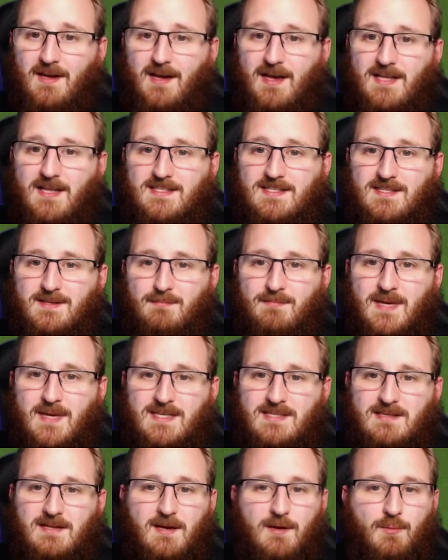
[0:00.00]
It's
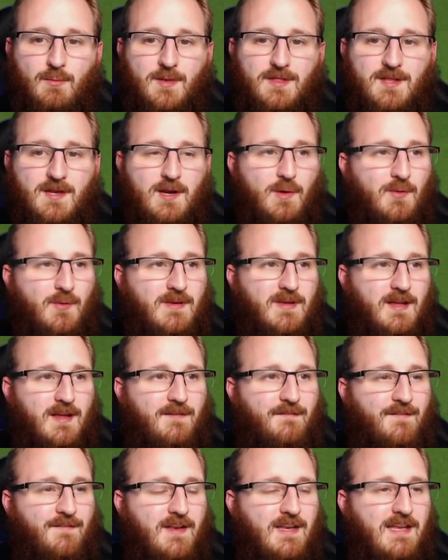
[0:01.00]
Meslier with the goal kick
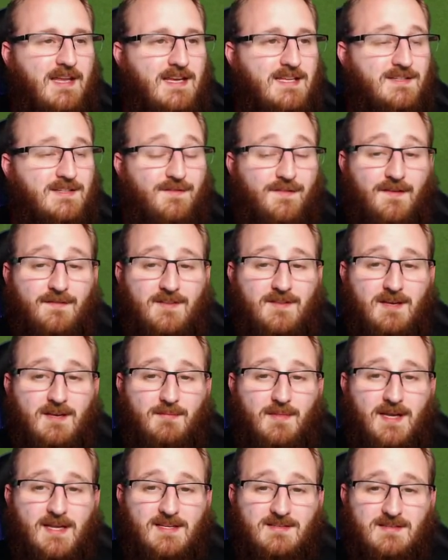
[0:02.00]
for Leeds. 15
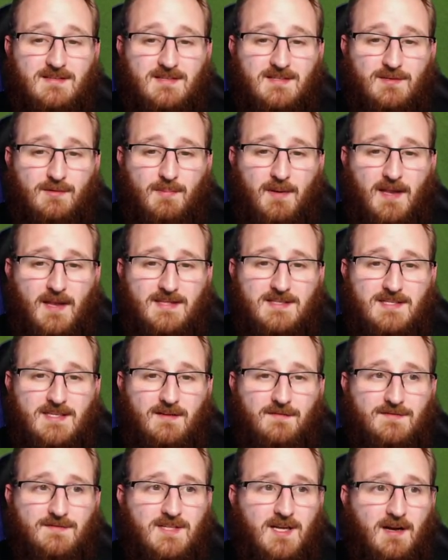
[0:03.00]
minutes, so still plenty
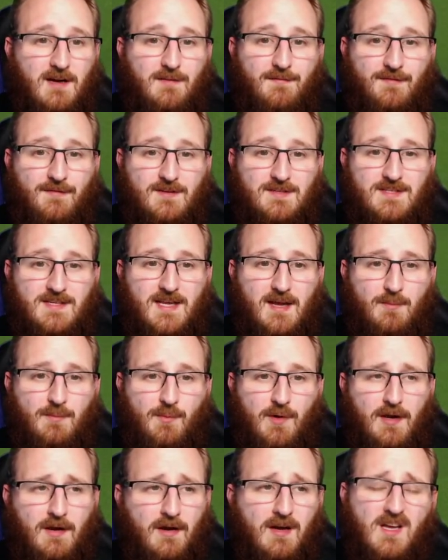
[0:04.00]
of time for us to get a
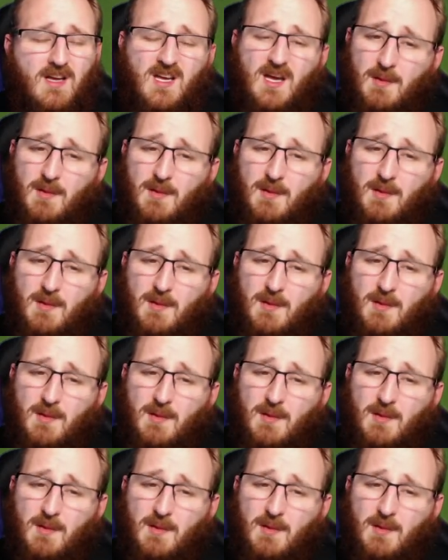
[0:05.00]
winner.